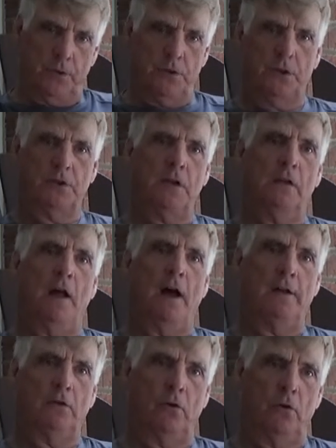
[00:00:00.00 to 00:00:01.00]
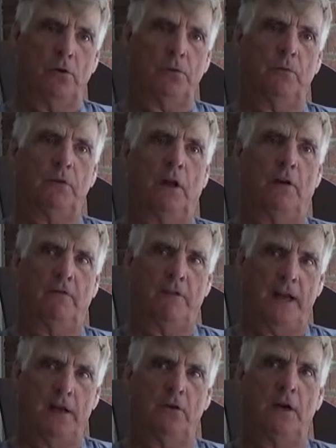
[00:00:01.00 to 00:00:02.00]
I was an assistant line coach
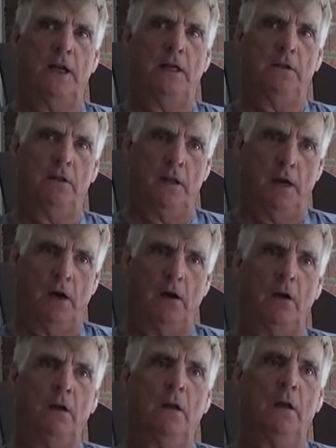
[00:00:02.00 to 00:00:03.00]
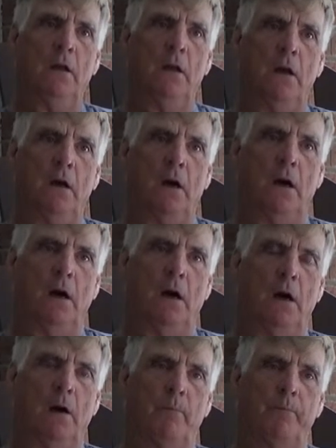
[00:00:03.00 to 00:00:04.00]
with Larry Van Der Heyden there,
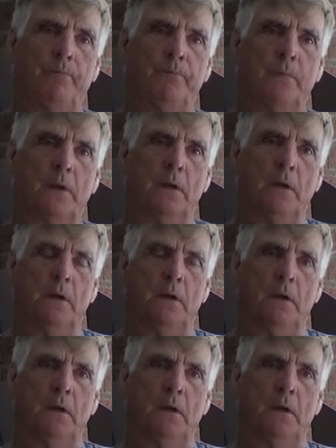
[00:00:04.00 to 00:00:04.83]
um,